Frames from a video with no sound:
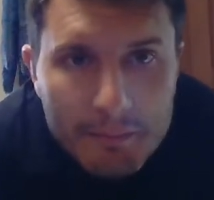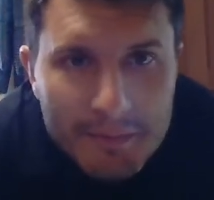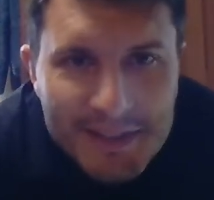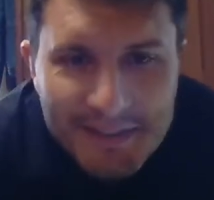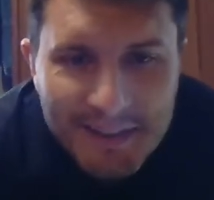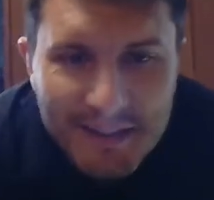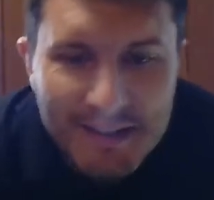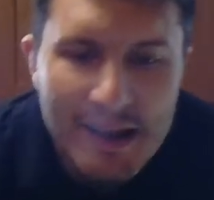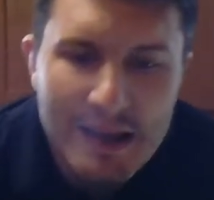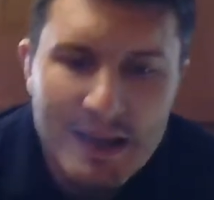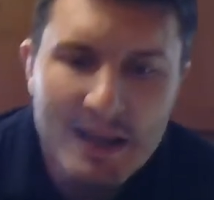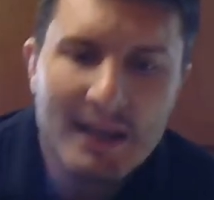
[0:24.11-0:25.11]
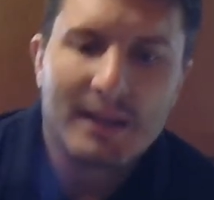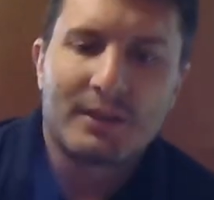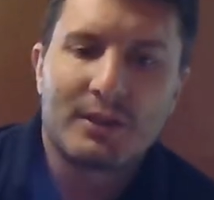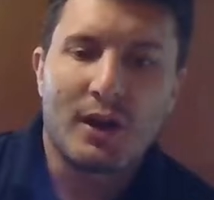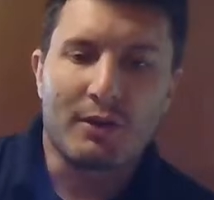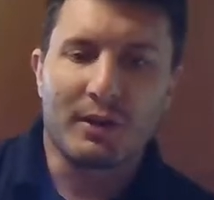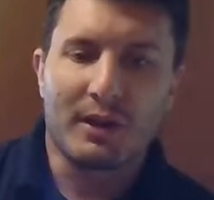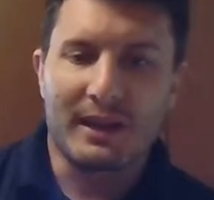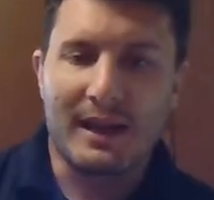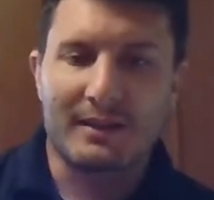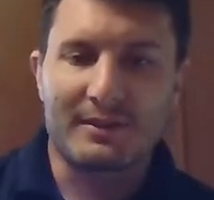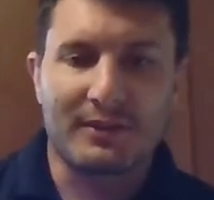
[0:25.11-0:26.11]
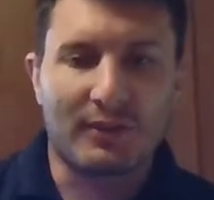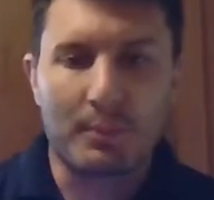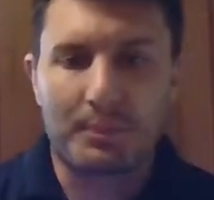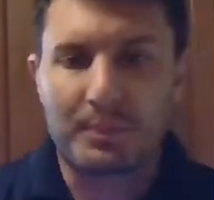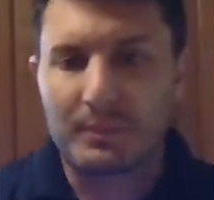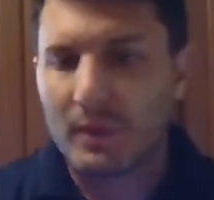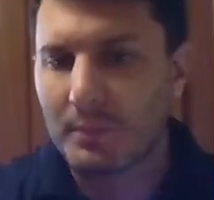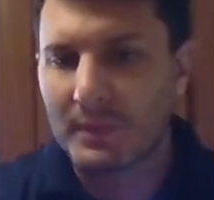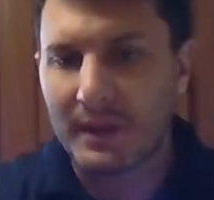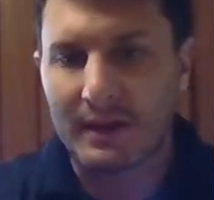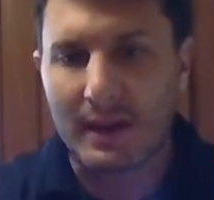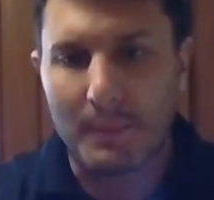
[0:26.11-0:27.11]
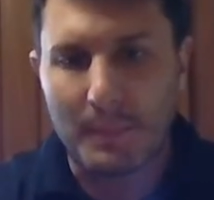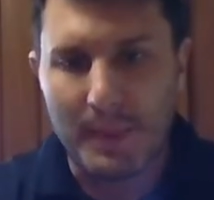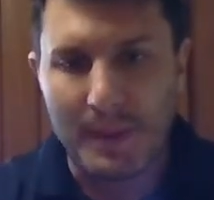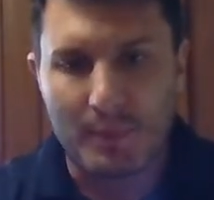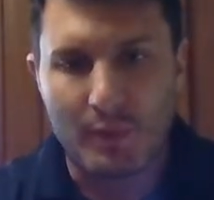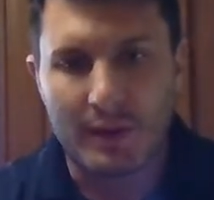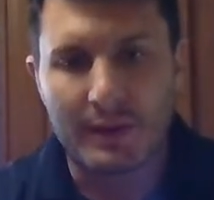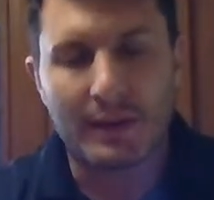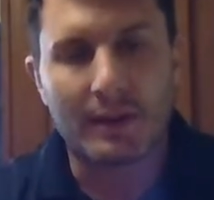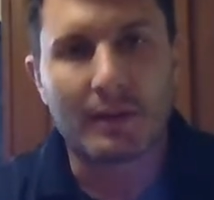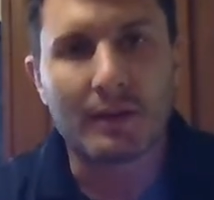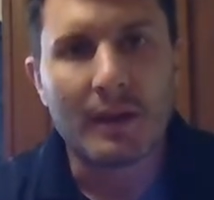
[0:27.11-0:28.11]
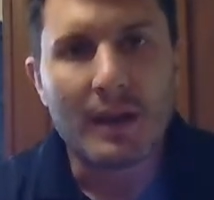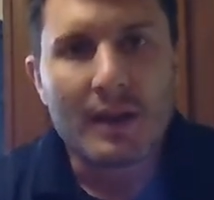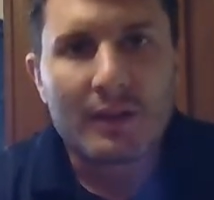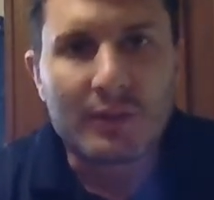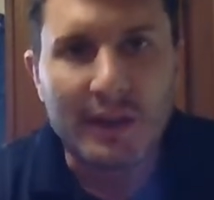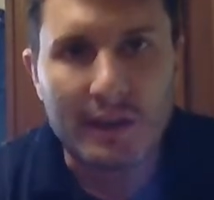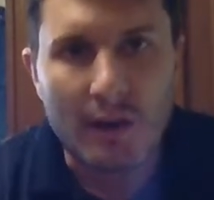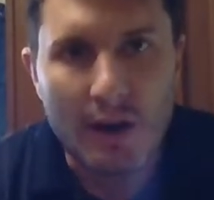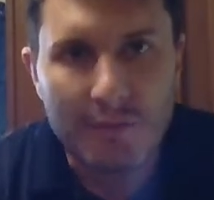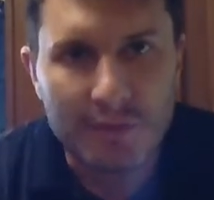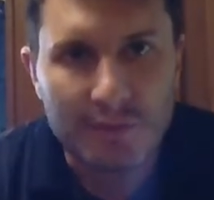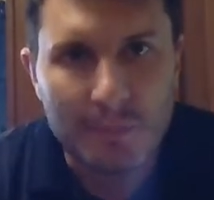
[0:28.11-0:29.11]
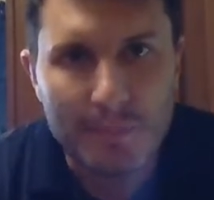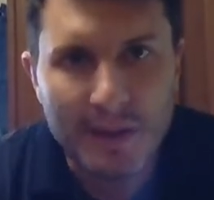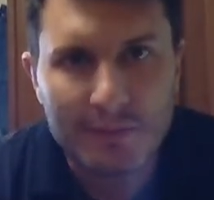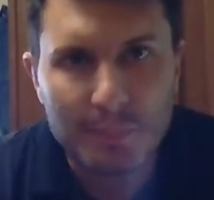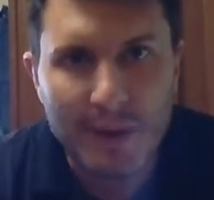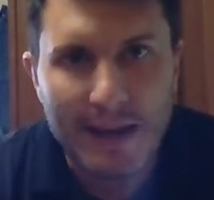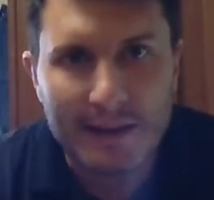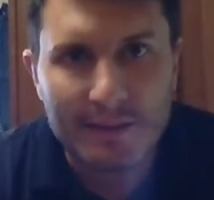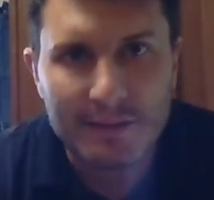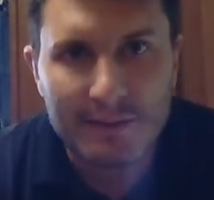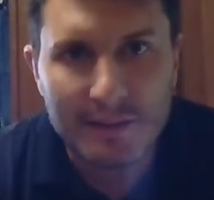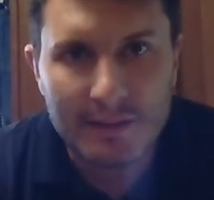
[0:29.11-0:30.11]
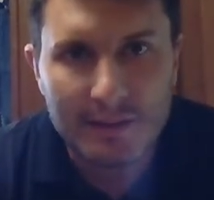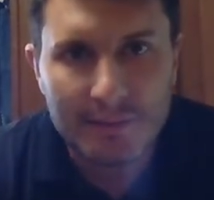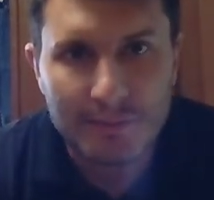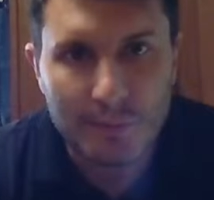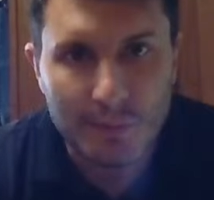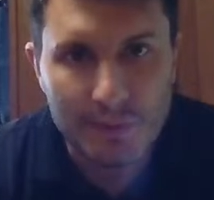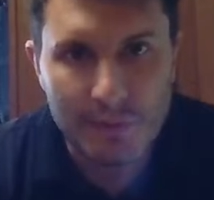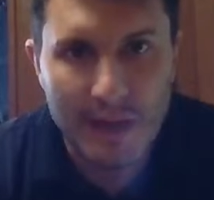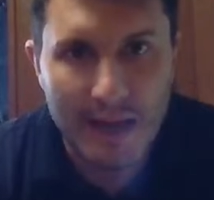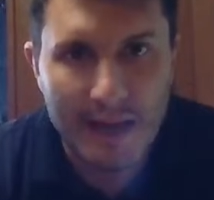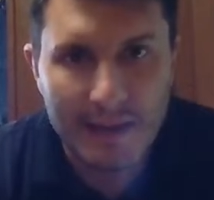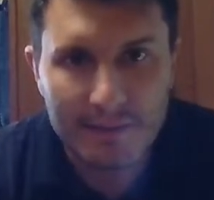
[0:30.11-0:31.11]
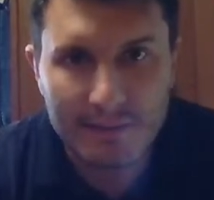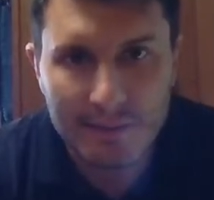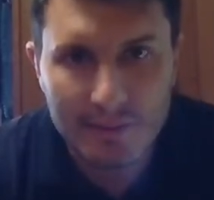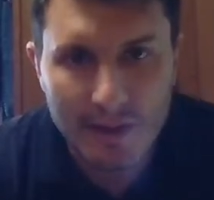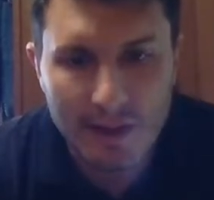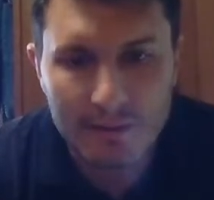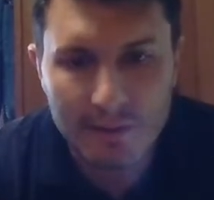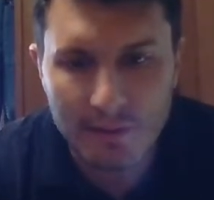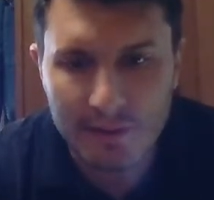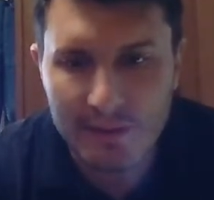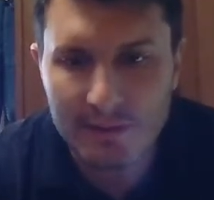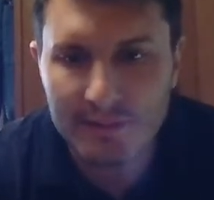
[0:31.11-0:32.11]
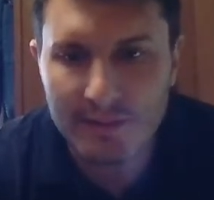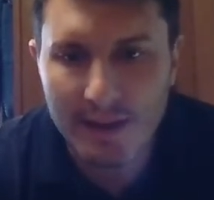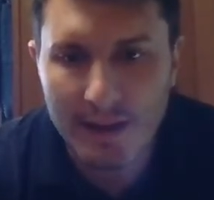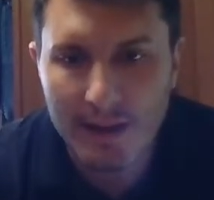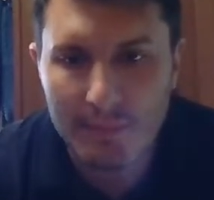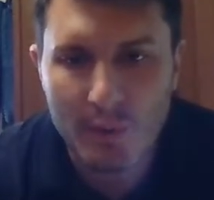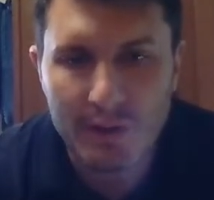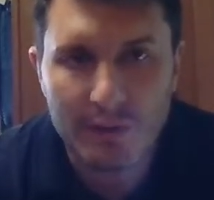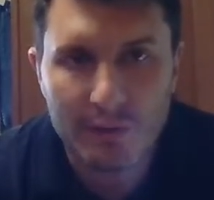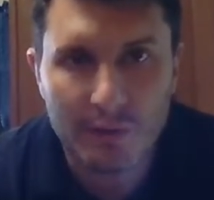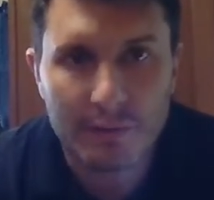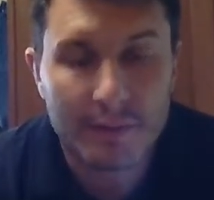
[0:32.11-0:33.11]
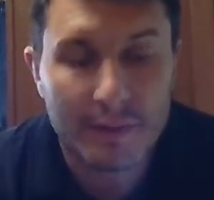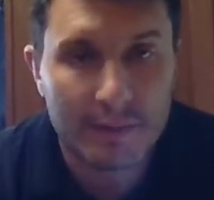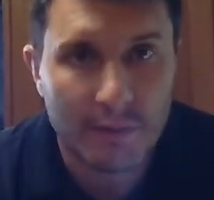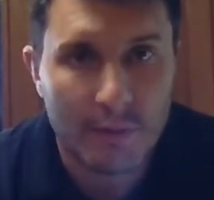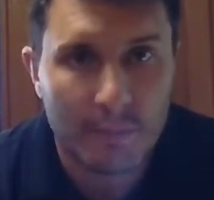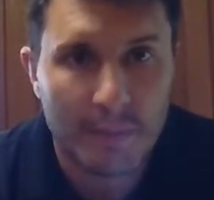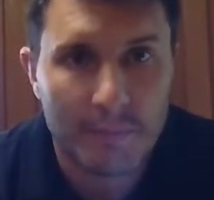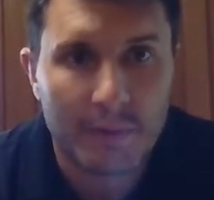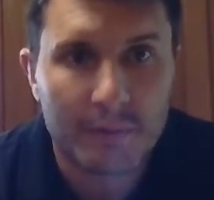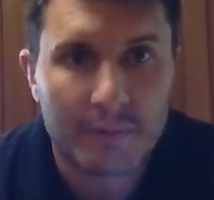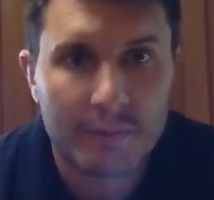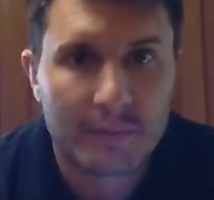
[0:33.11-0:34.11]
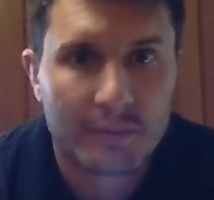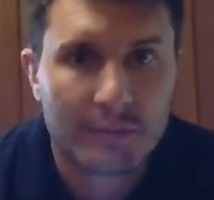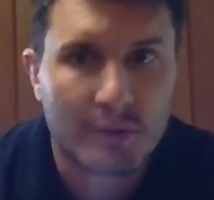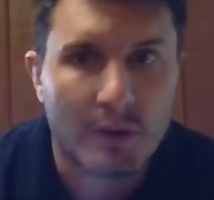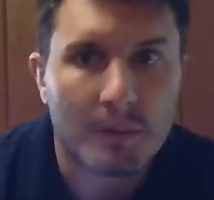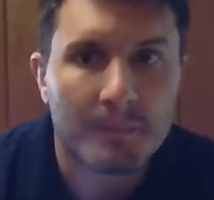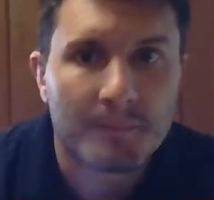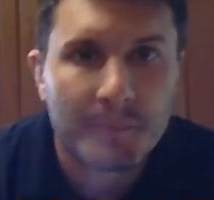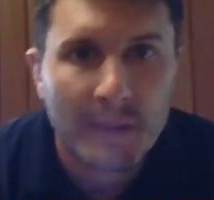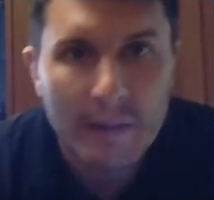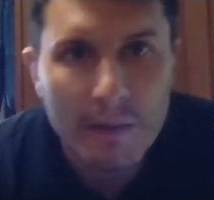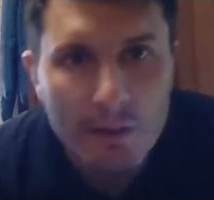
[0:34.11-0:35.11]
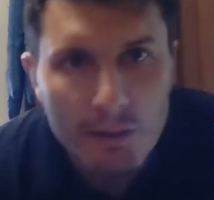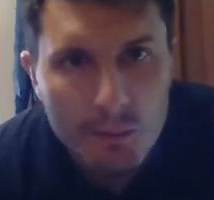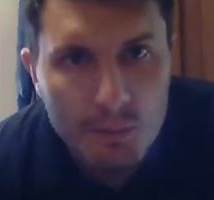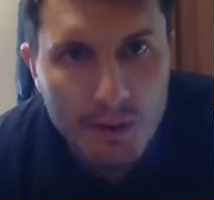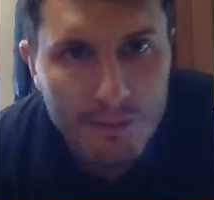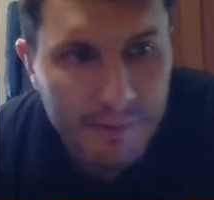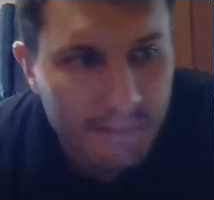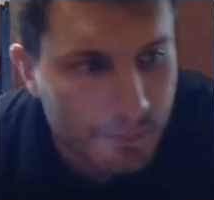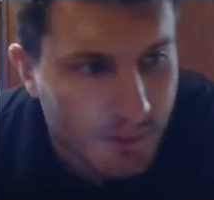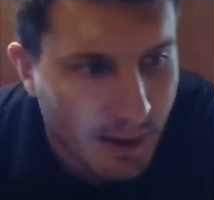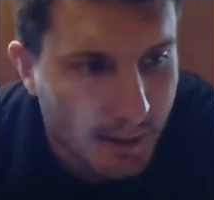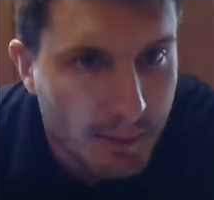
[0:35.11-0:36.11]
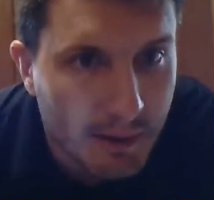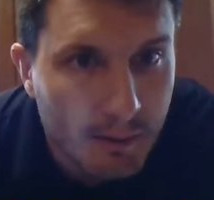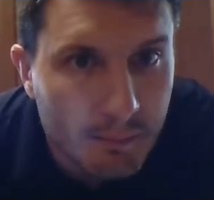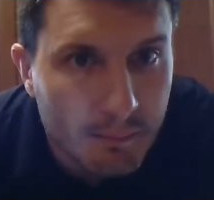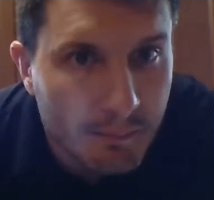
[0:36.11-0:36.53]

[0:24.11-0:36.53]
Just kidding. Not really. Just hope to get a couple people on here so I can offer some best practices for you guys during this time when you're in your home the most. So we'll give it some time here.